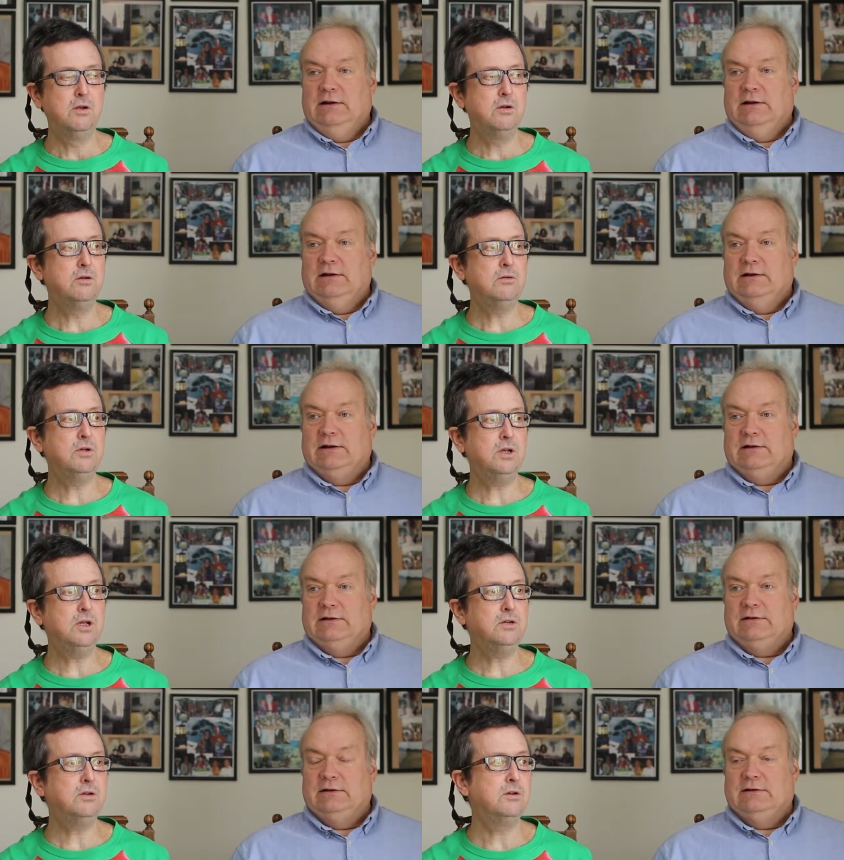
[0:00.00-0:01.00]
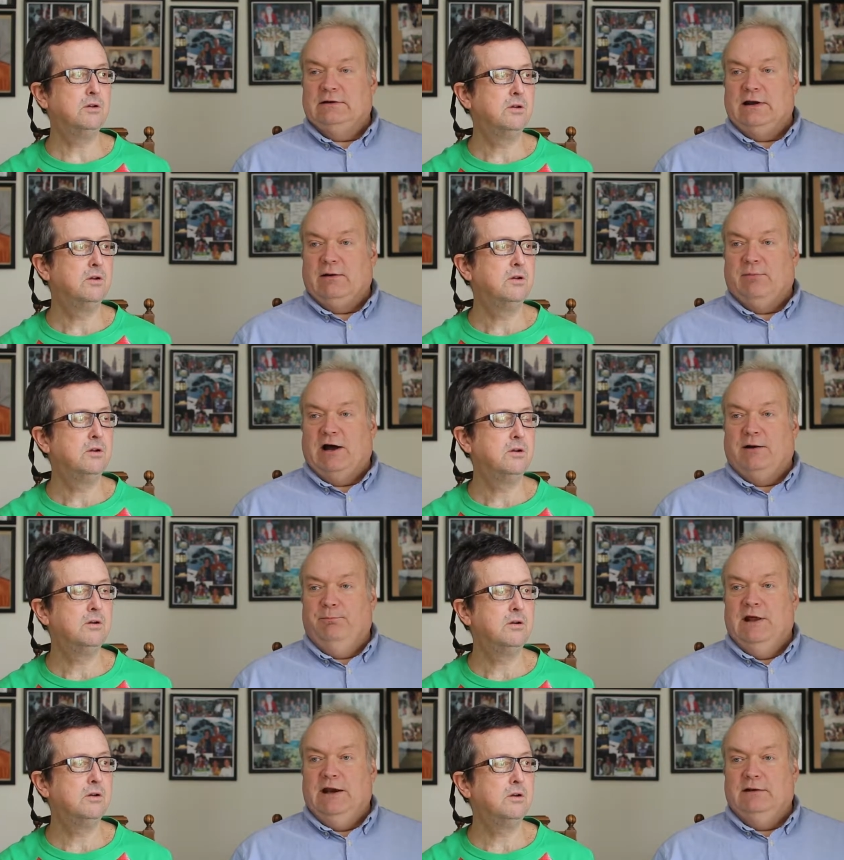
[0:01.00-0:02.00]
Speaker 1: Okay, and you take about a
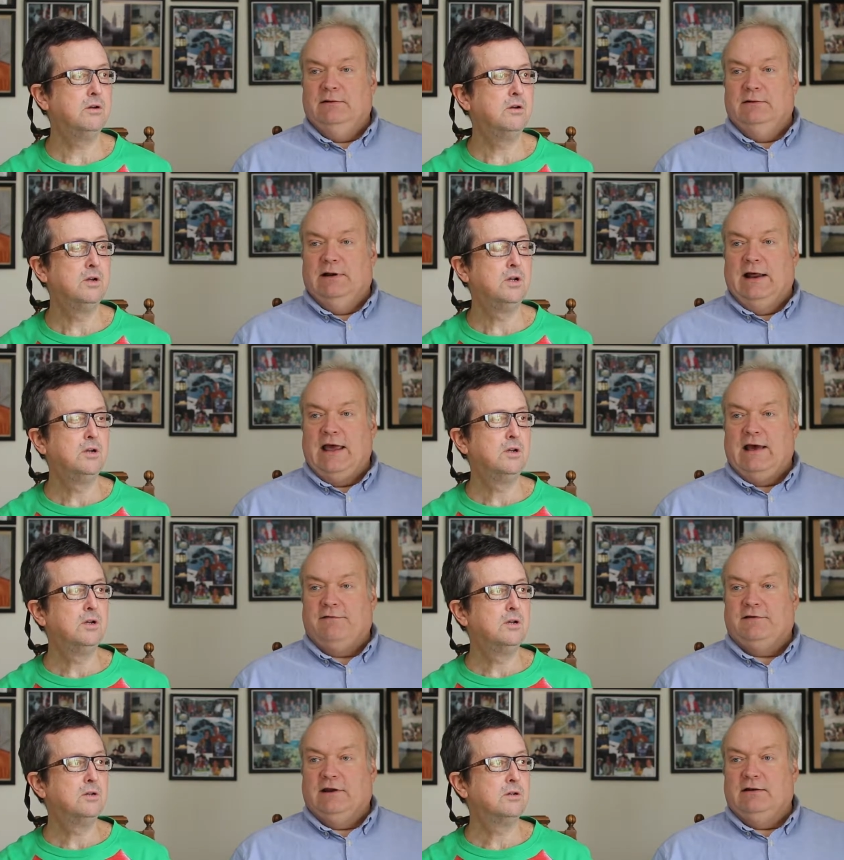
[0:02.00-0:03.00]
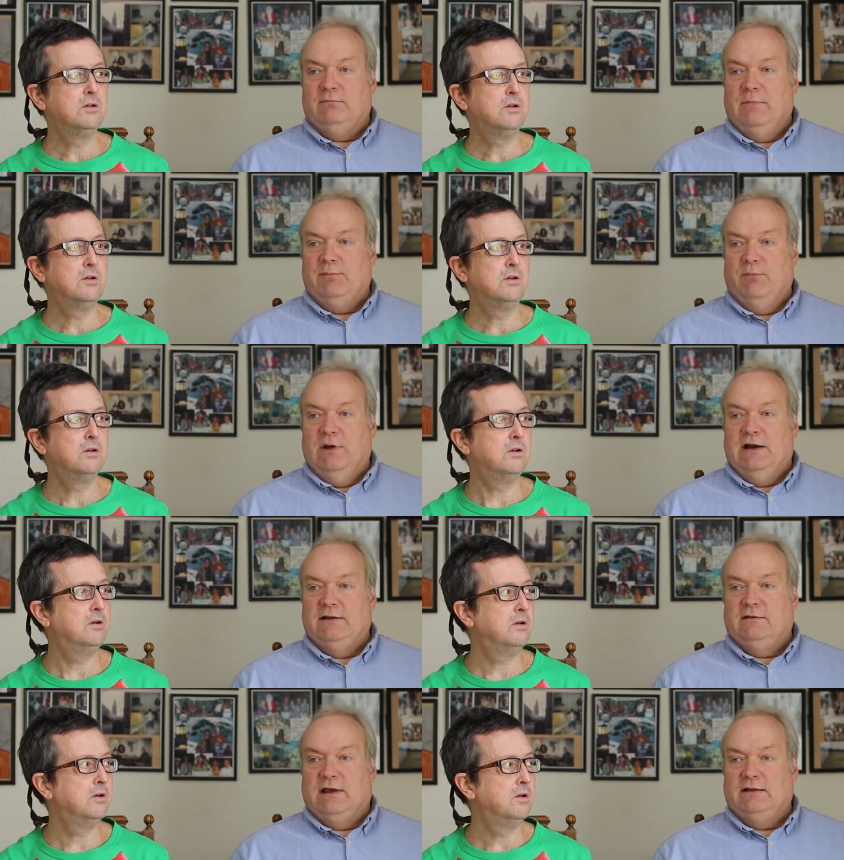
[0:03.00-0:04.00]
minute and a half to get maybe a
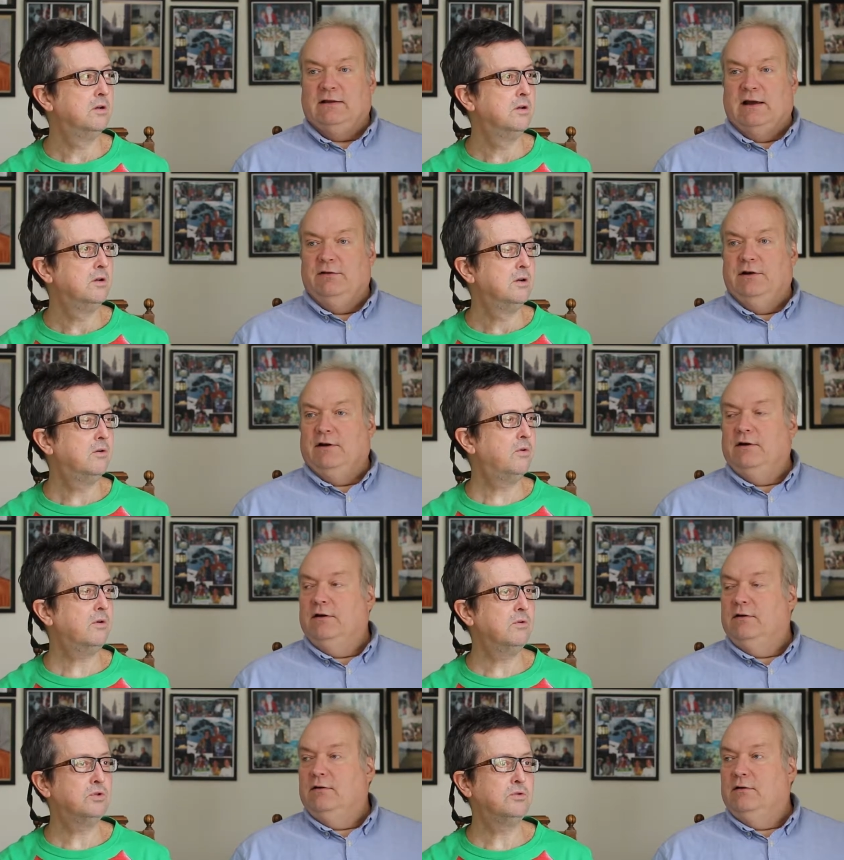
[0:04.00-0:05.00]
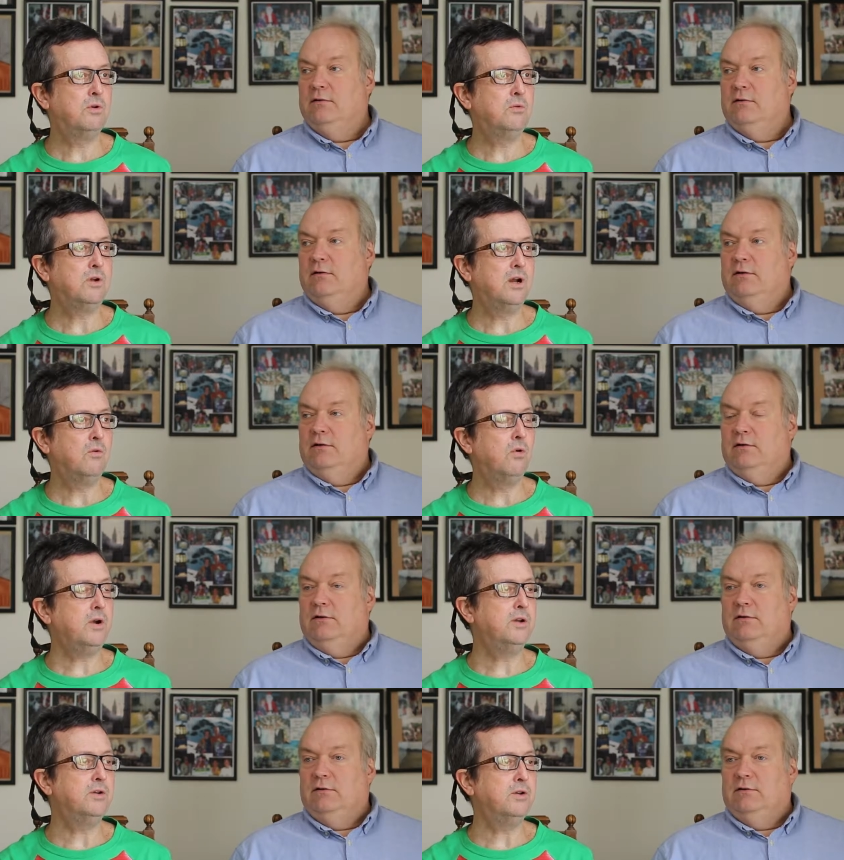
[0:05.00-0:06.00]
minute to get down there. So, what kind of
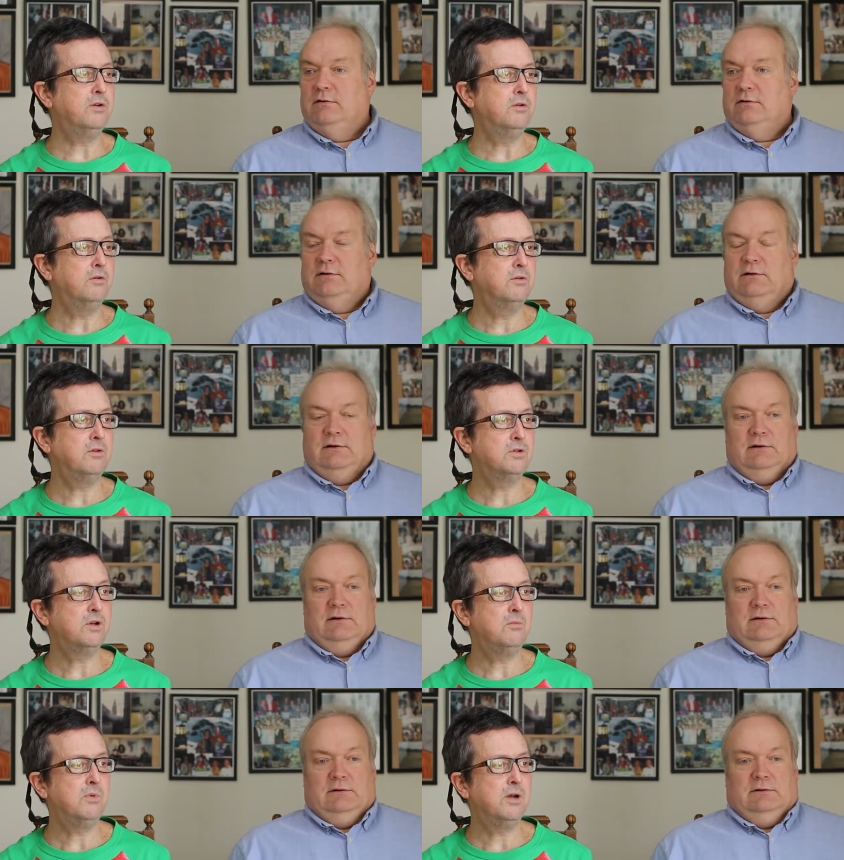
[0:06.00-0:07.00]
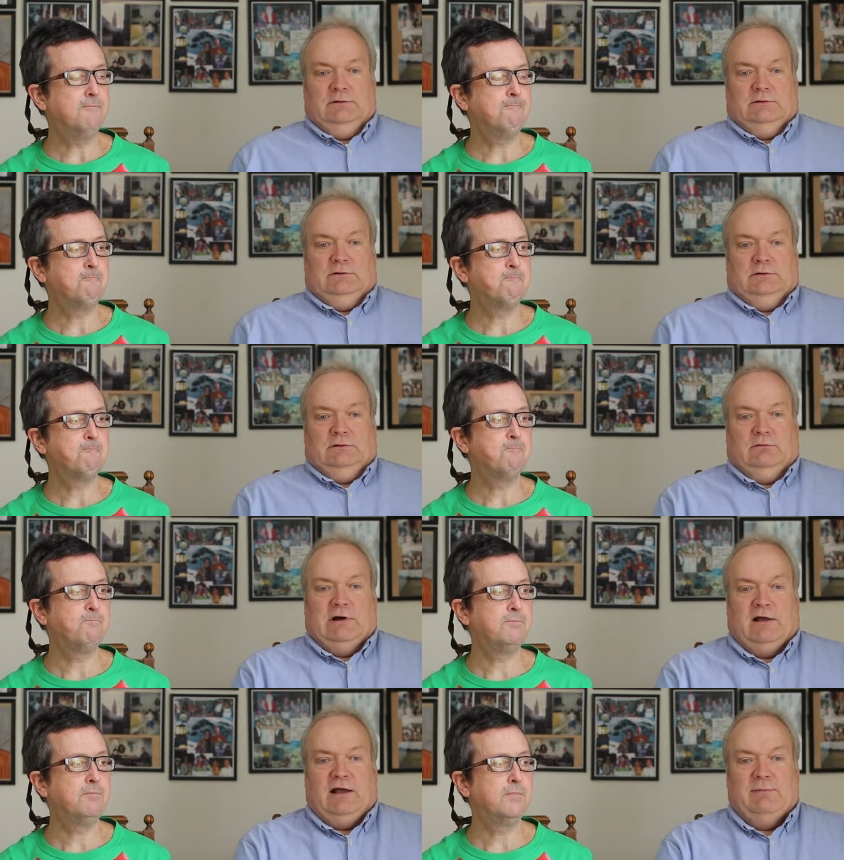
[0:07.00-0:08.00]
Speaker 2: work did you do at the salt mine?
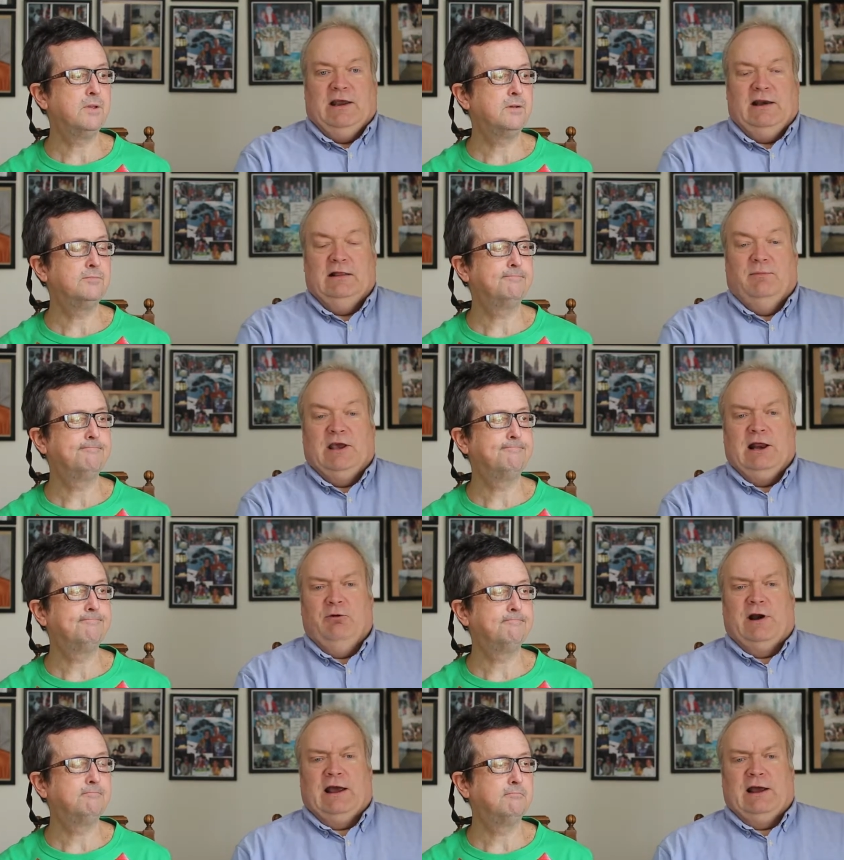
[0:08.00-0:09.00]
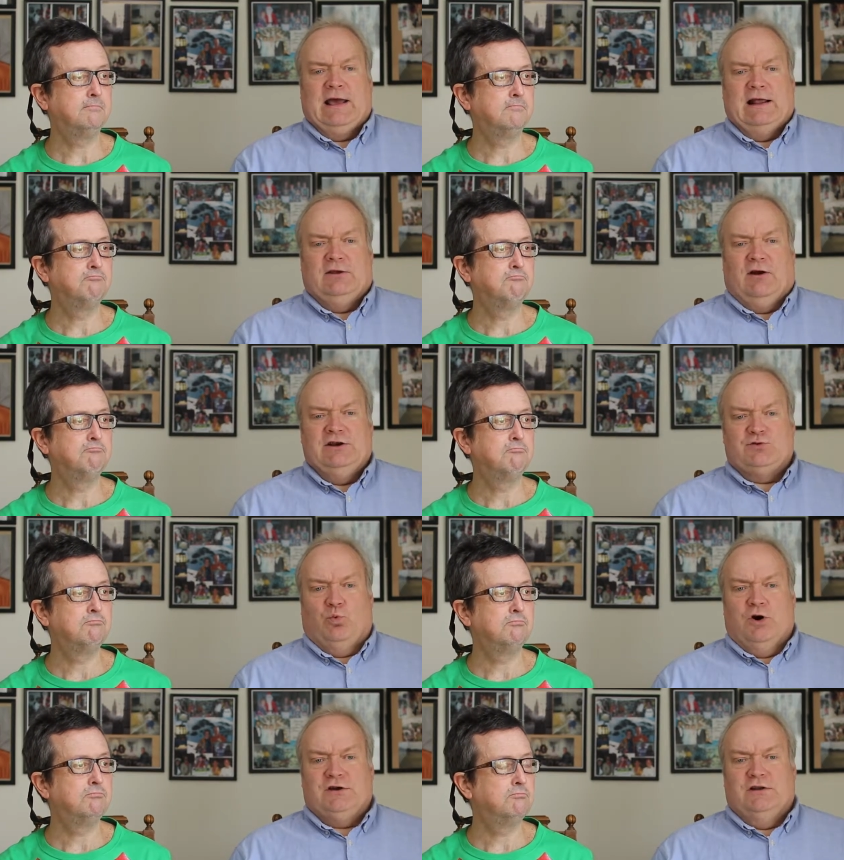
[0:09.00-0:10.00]
Speaker 1: Well, I mean, in the beginning when I got there, I just
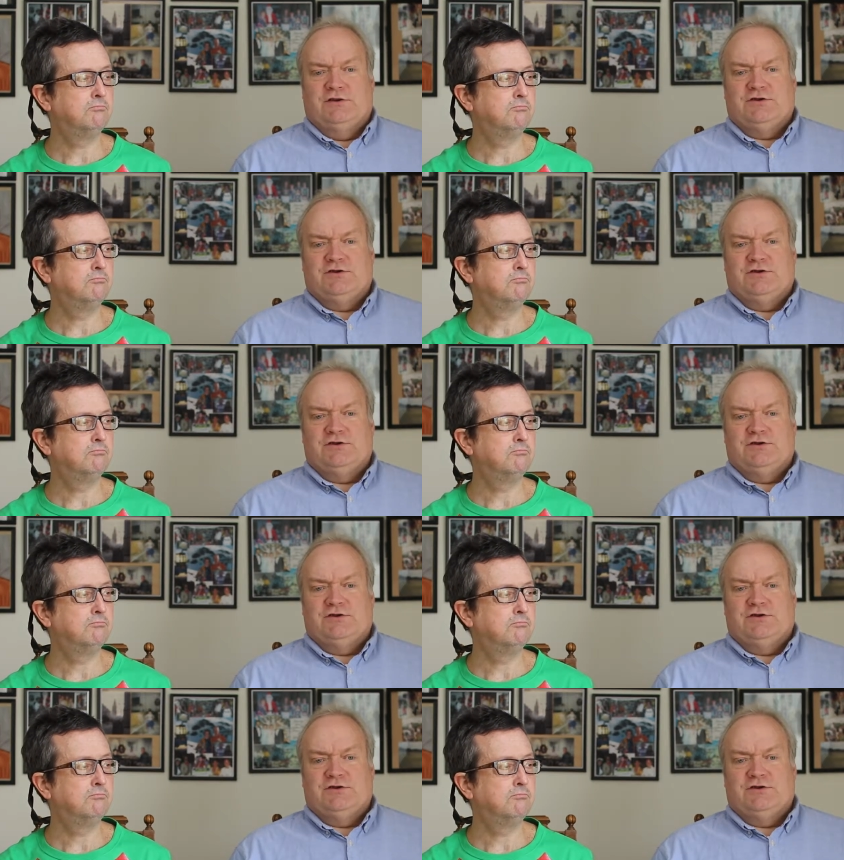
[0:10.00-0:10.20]
worked in the